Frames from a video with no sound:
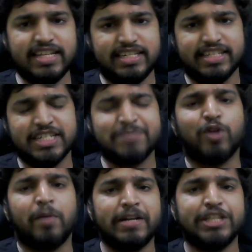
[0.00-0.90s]
discuss
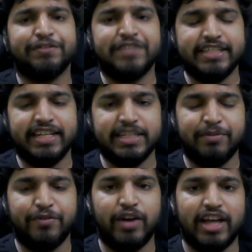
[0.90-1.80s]
properties of GCDs
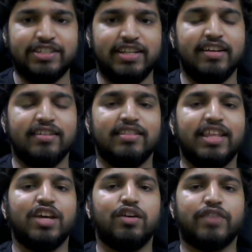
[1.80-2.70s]
before actually
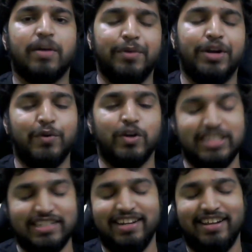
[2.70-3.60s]
thinking of computing what
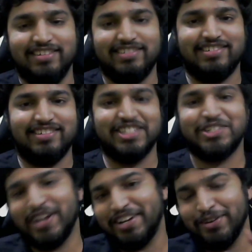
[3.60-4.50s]
GCD is, just to
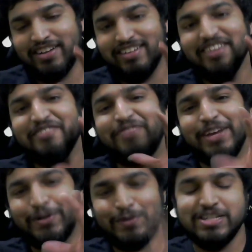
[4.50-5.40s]
get you a
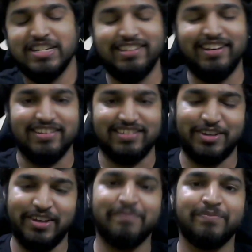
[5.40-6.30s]
feel of what GCD is,
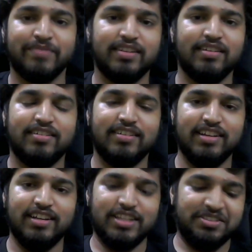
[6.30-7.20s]
okay?
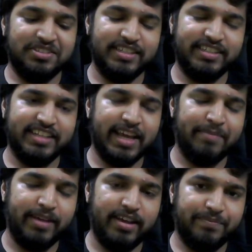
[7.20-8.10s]
So GCD can
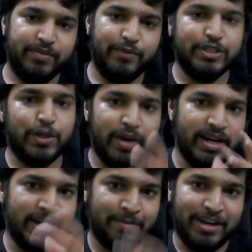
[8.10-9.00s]
be, we saw one
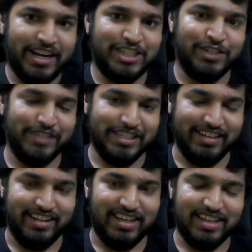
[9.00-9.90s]
interpretation of
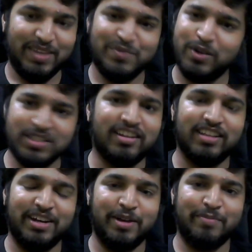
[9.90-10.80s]
GCD. What's
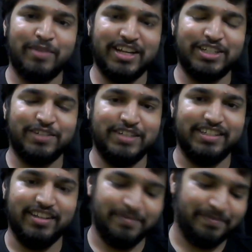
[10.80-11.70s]
another interpretation of GCD?